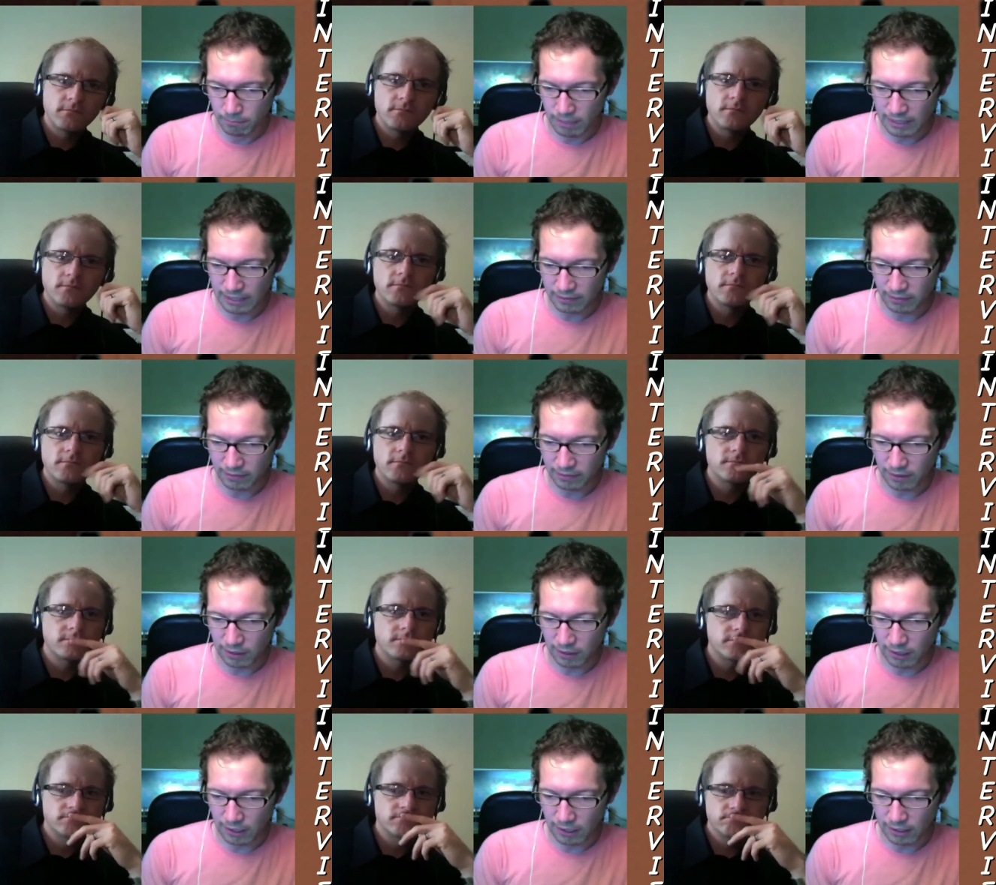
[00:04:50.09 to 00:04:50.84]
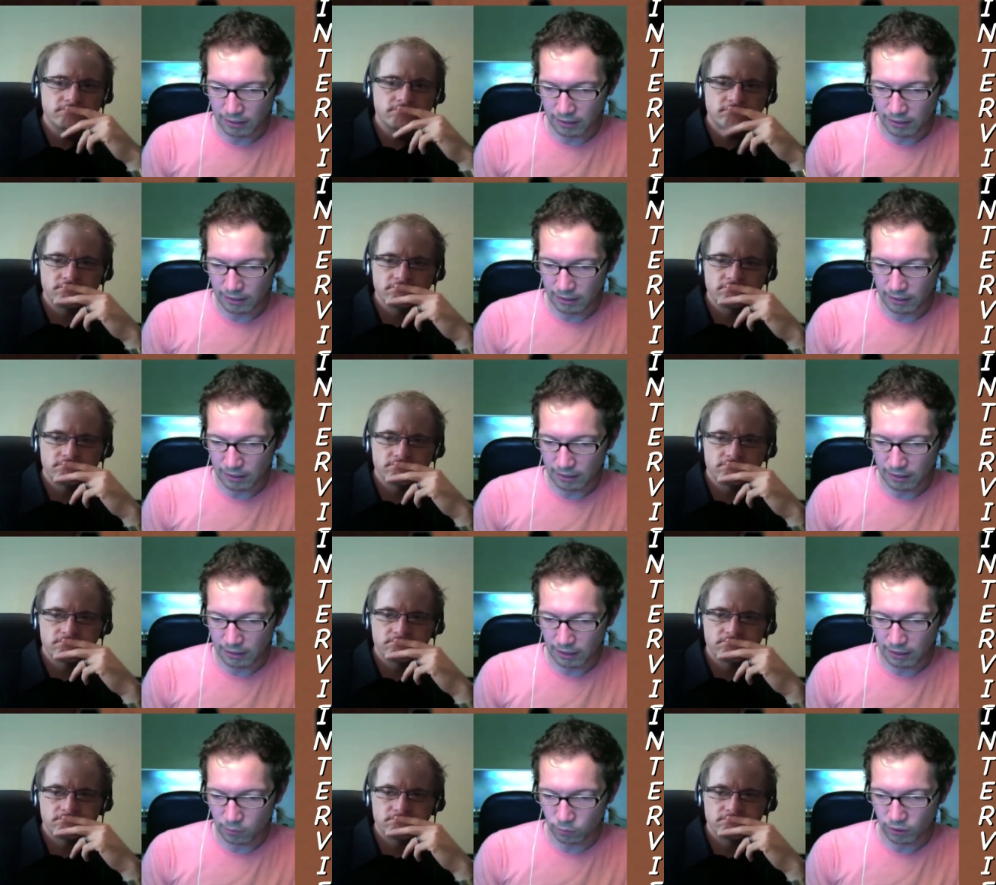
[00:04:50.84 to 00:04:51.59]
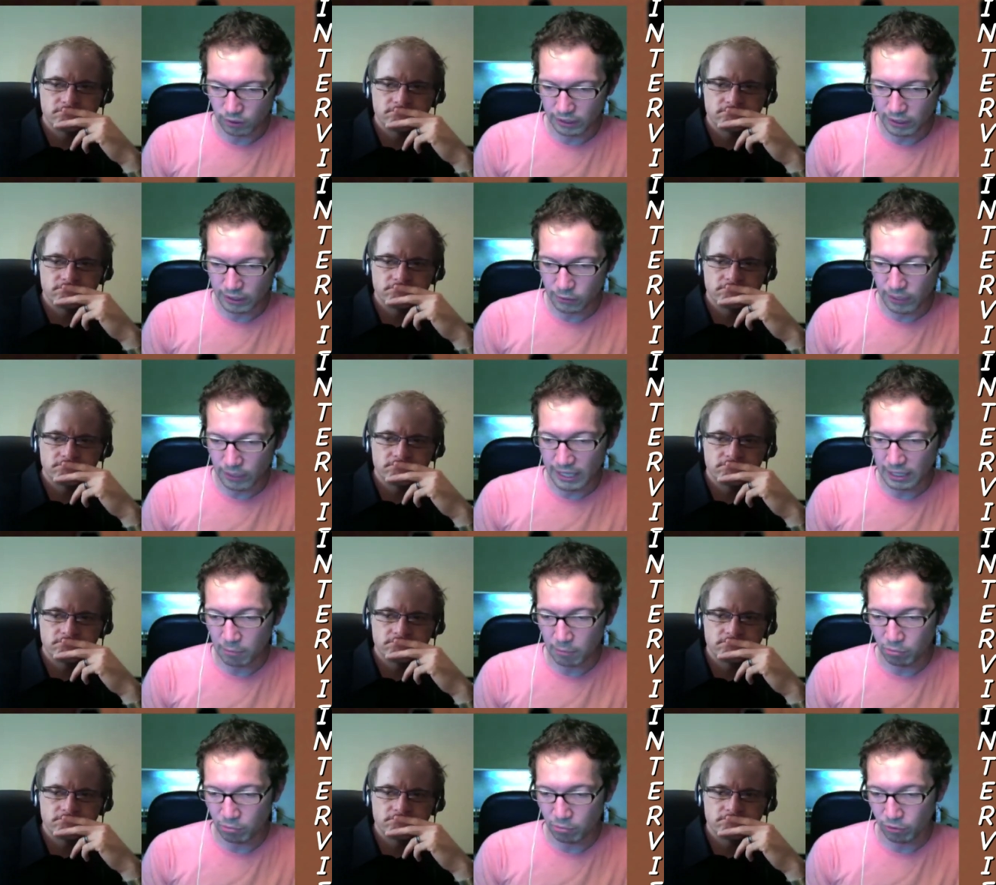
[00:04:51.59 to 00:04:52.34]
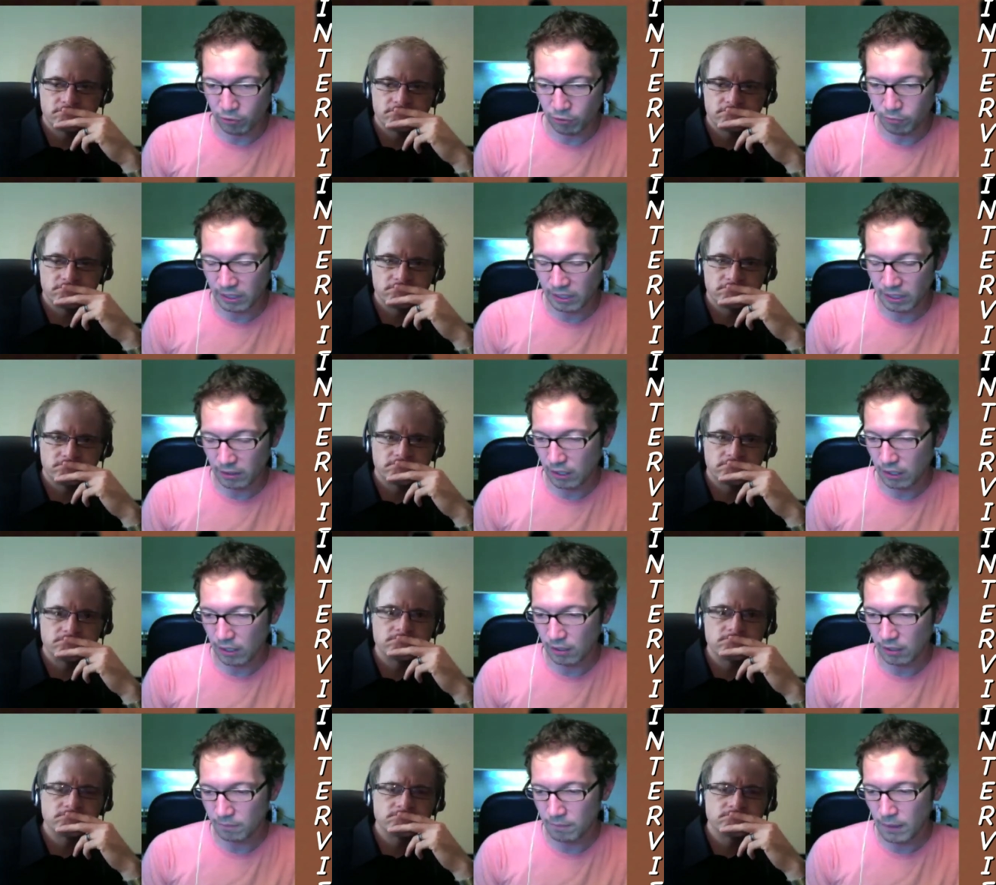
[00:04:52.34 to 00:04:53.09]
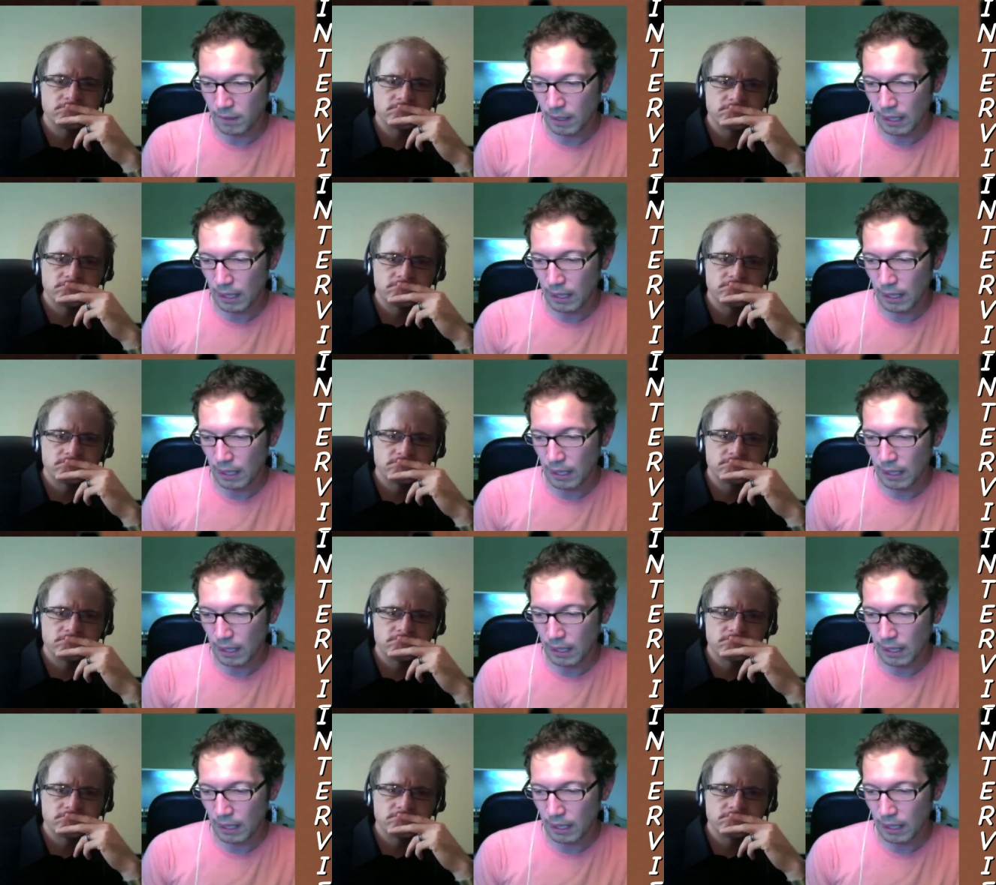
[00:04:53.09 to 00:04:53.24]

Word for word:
Speaker 1: it's a, a, a really great improvement. Uh,